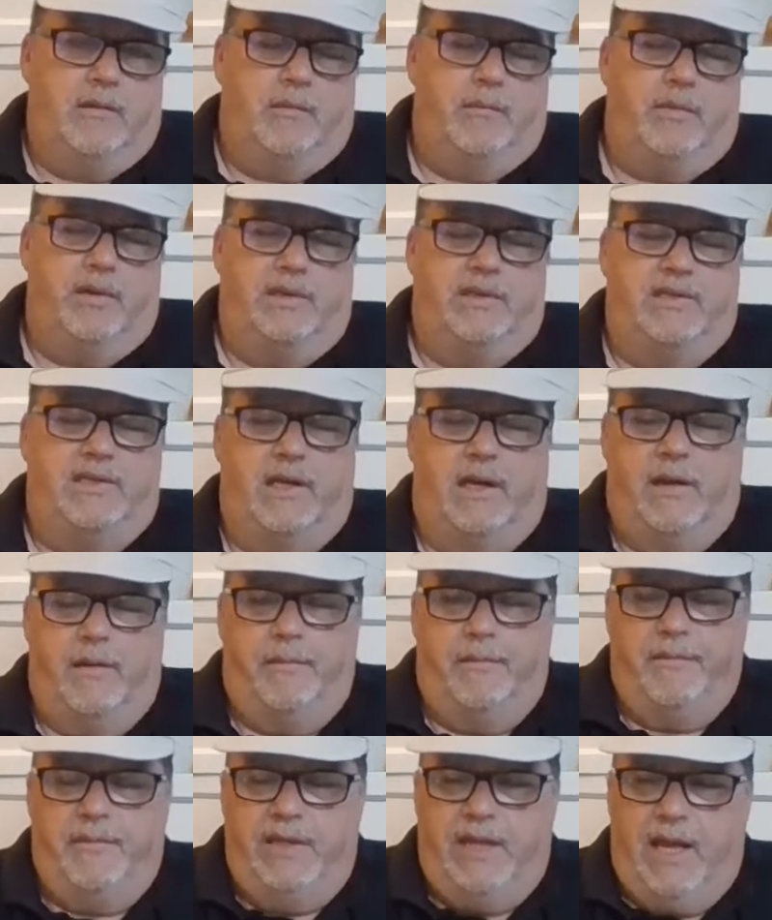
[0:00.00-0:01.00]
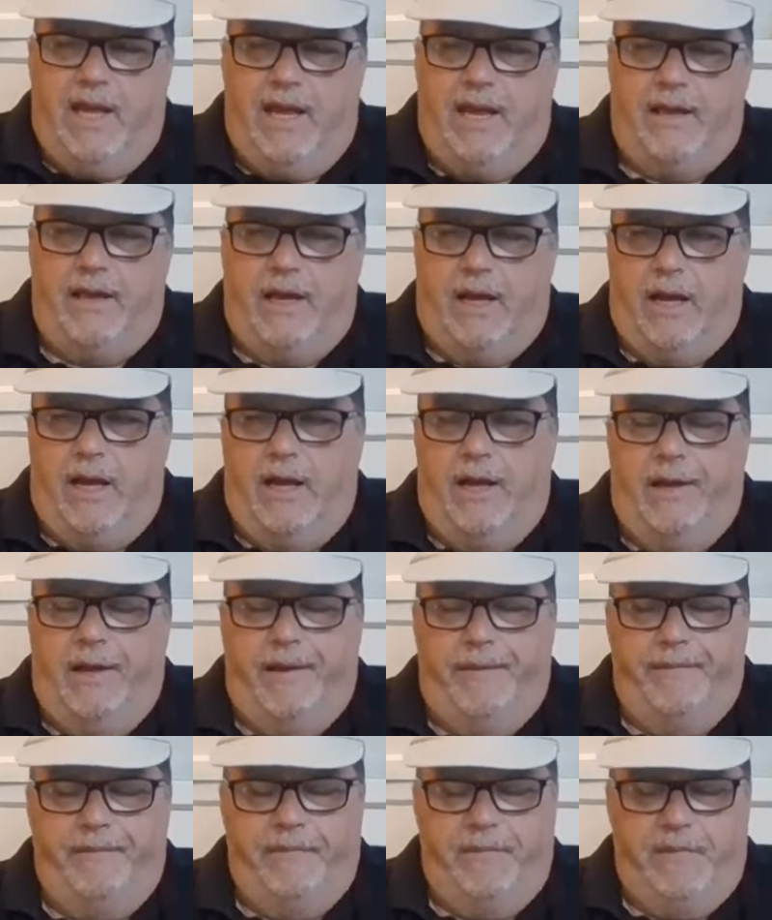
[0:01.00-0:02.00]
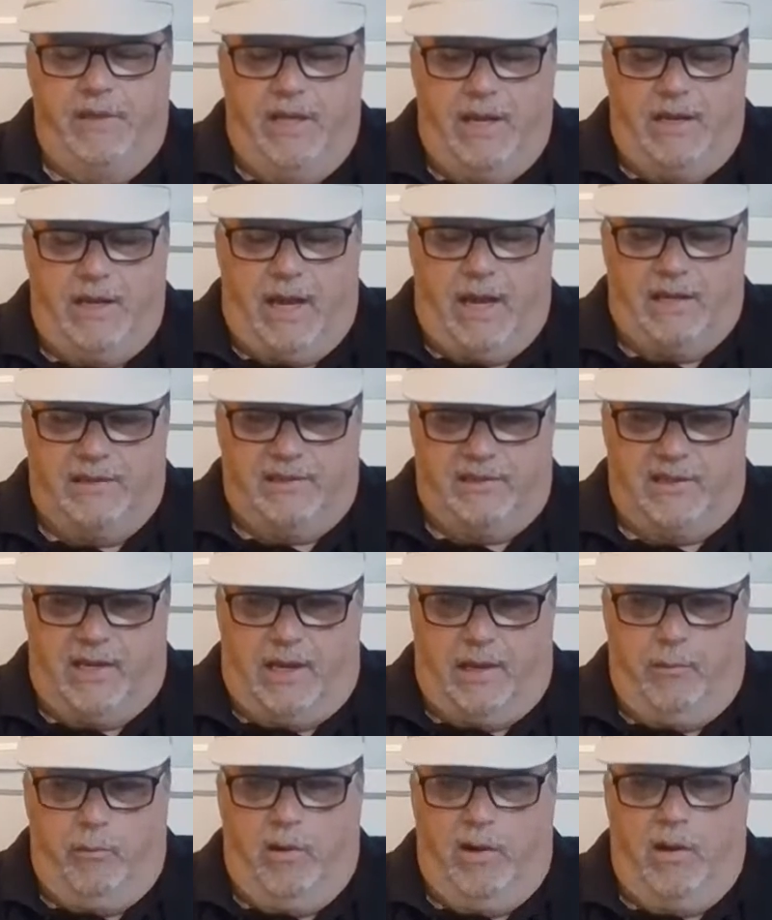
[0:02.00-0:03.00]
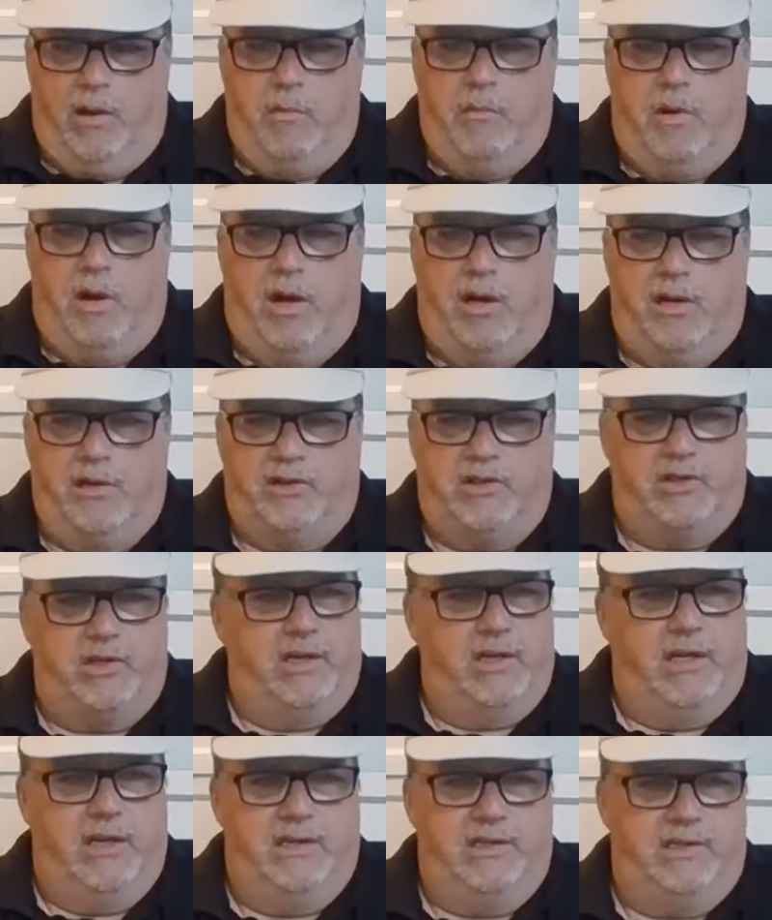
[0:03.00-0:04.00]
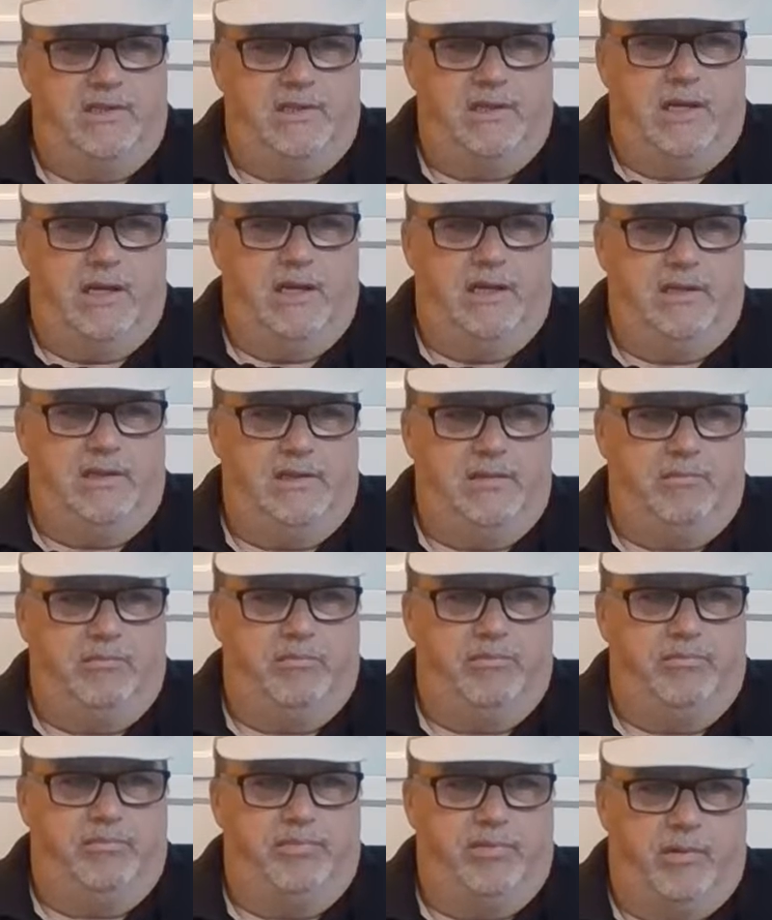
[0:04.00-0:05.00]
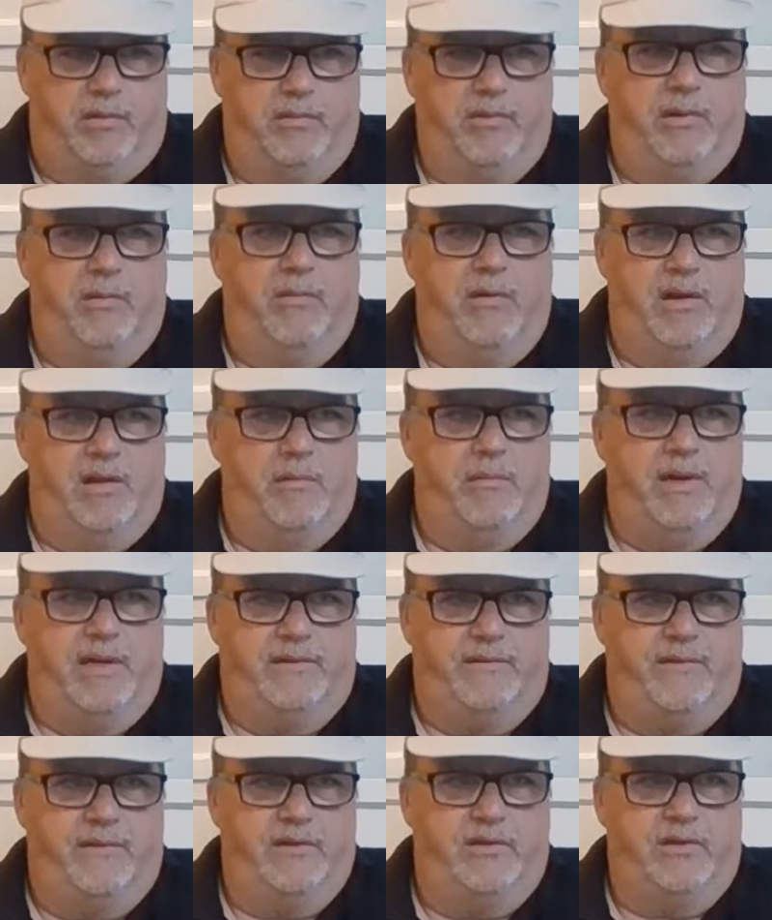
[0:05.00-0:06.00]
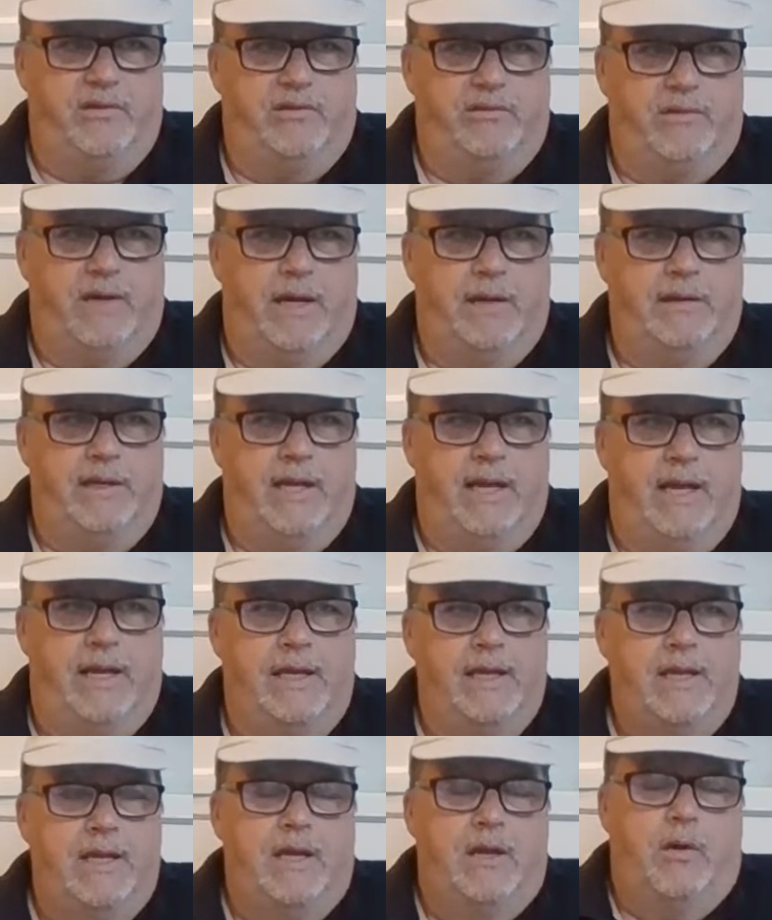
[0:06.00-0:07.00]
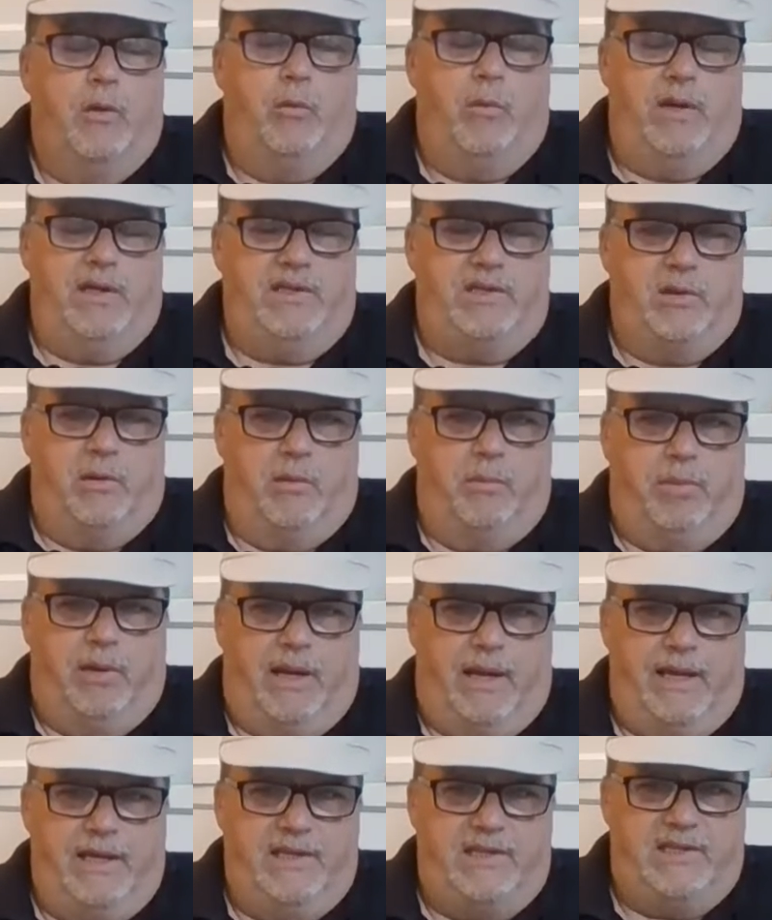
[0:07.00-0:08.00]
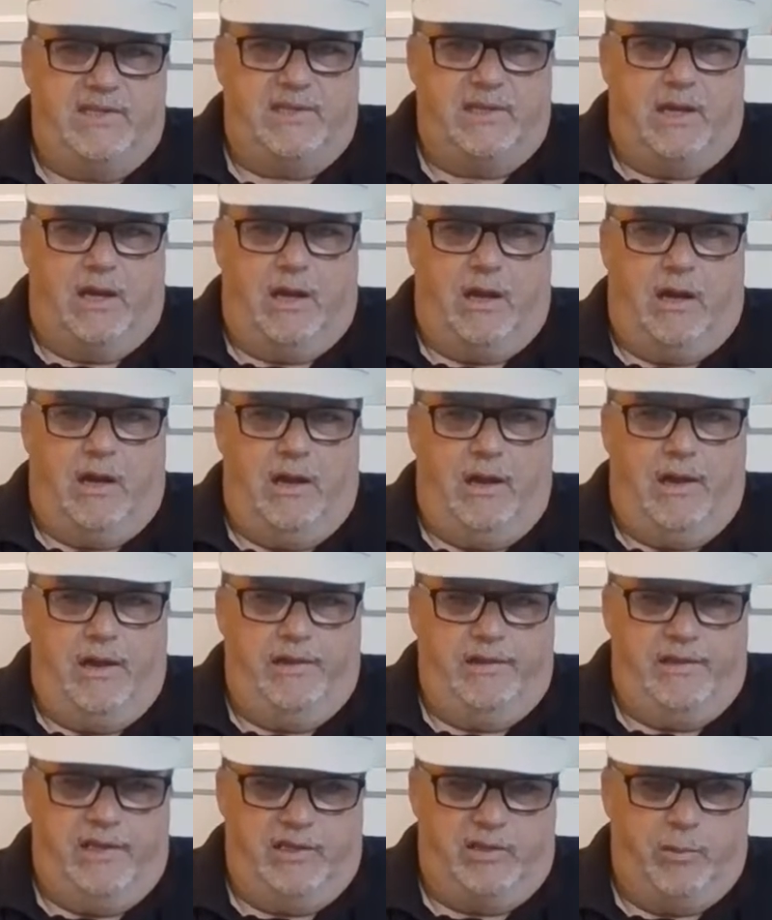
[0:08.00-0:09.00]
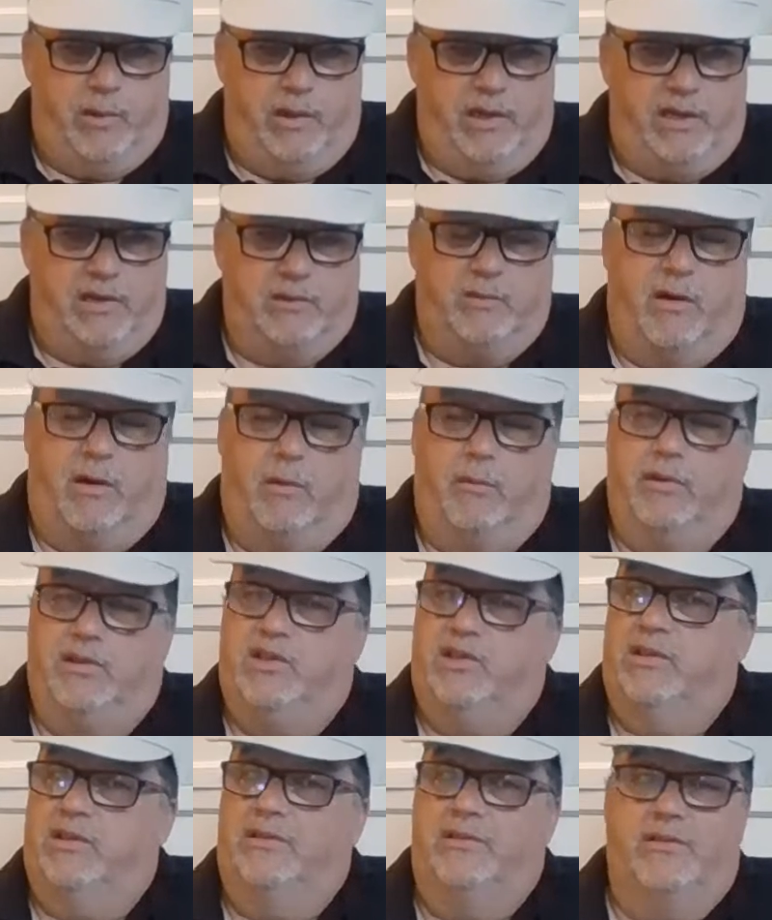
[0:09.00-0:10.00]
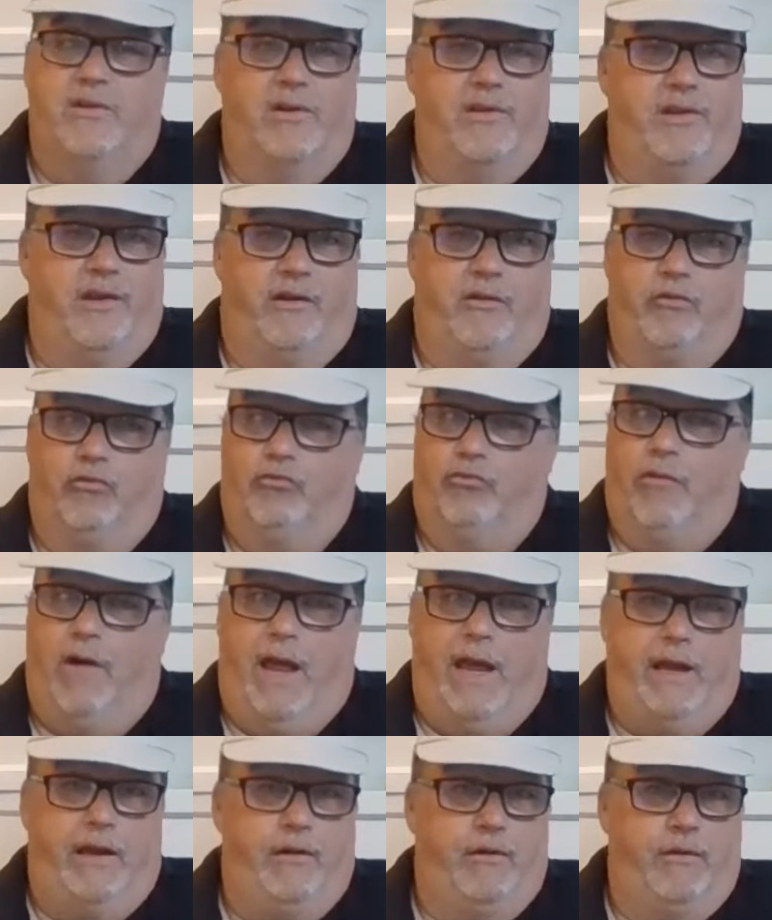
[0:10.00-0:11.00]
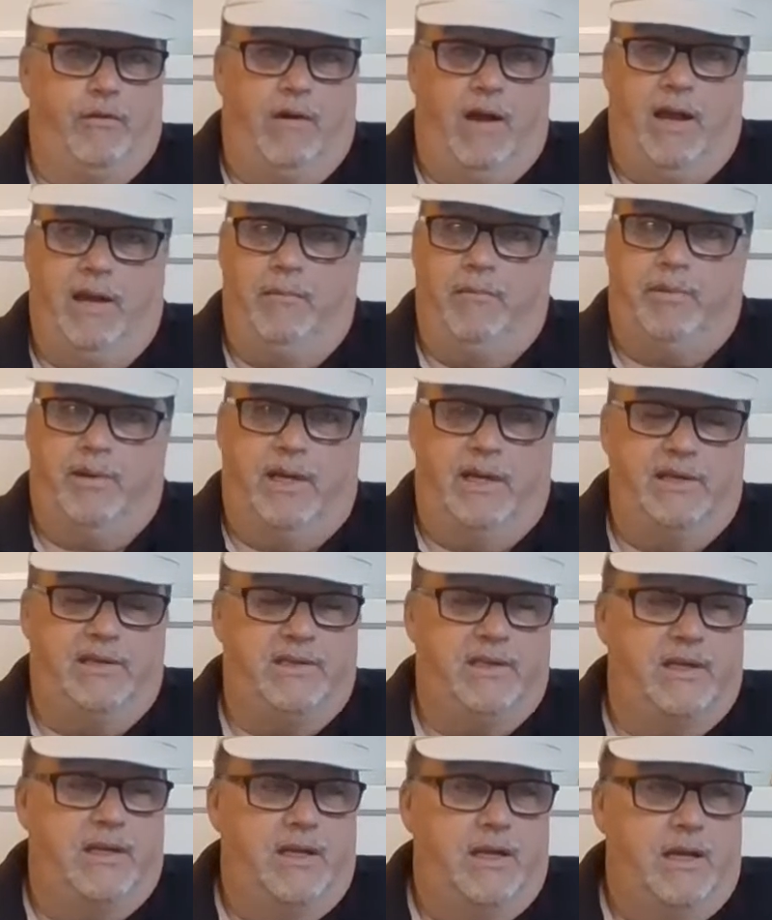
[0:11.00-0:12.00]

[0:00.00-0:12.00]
But yeah, as I say, Willow Marsh is probably one of the best fisheries around here. Went to a place this week as well, which is another great place